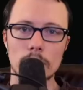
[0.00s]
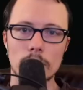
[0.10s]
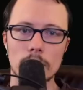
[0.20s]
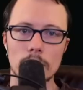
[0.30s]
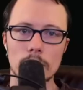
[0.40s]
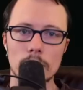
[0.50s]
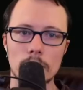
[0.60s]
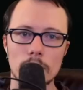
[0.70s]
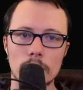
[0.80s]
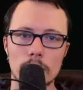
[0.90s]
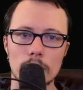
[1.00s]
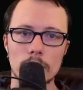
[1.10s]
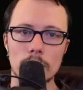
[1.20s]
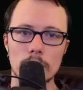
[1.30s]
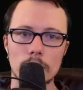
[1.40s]

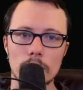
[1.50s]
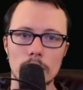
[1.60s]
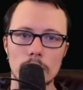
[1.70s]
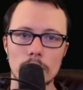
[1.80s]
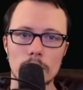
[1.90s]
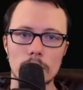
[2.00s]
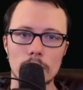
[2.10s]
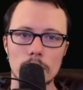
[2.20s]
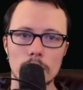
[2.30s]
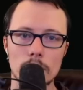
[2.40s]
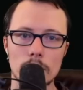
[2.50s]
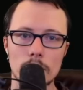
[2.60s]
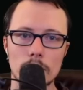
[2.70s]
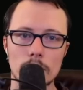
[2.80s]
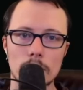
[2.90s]

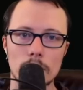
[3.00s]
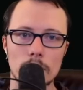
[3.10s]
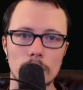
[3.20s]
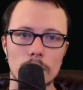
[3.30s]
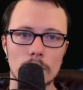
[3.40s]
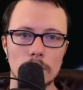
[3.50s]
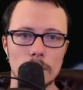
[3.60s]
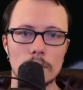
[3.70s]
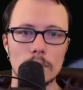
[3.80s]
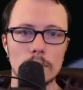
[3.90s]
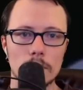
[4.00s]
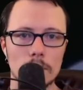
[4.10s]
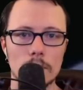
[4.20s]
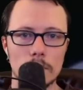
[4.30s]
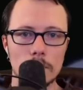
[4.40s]

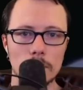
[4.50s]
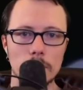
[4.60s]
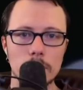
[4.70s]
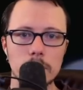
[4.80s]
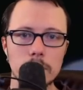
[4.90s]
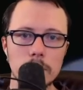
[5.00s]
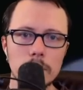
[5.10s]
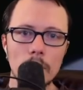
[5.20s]
(not speaking)